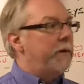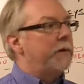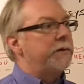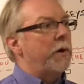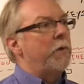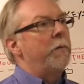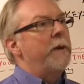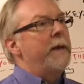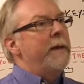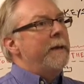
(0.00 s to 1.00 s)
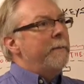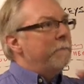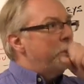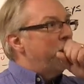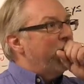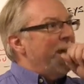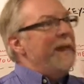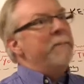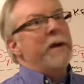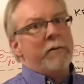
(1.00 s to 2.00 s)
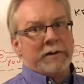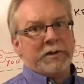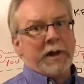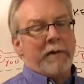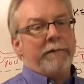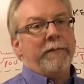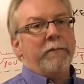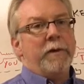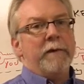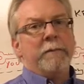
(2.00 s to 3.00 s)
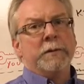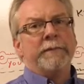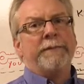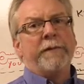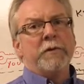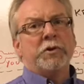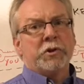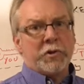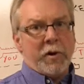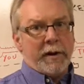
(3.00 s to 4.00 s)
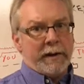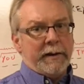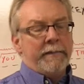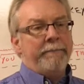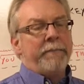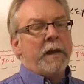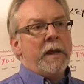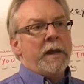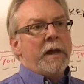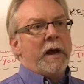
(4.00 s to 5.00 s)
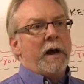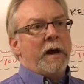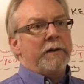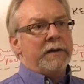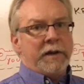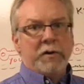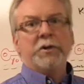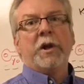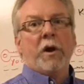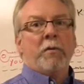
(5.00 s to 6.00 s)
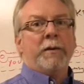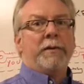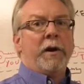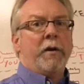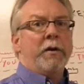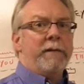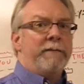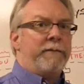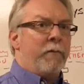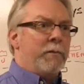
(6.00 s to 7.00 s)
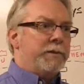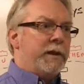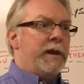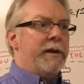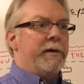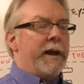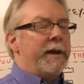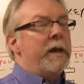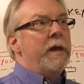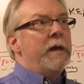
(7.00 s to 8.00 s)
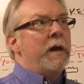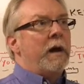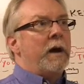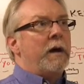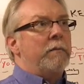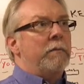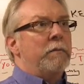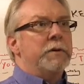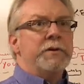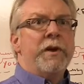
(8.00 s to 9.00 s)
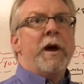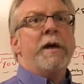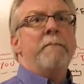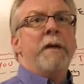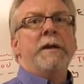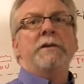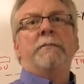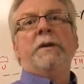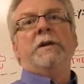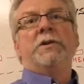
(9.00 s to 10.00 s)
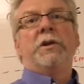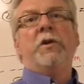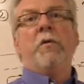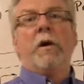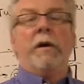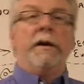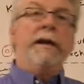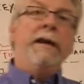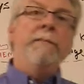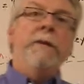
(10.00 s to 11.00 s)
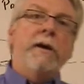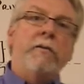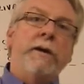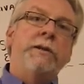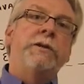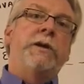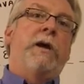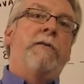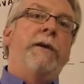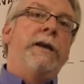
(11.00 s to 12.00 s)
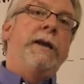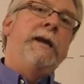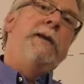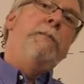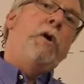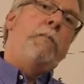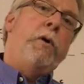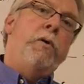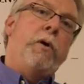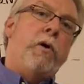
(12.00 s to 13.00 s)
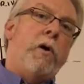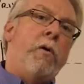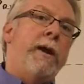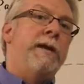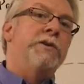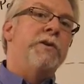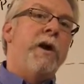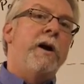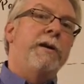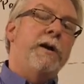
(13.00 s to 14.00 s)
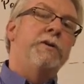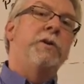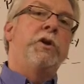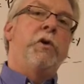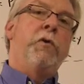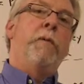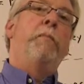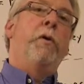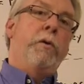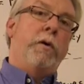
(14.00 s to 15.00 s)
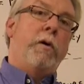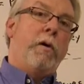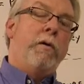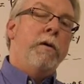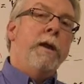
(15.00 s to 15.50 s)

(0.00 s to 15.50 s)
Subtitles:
So email itself, when it was first started years ago with the early forms of the internet, was not meant to be secure. Email itself and the email protocol is not a secure protocol.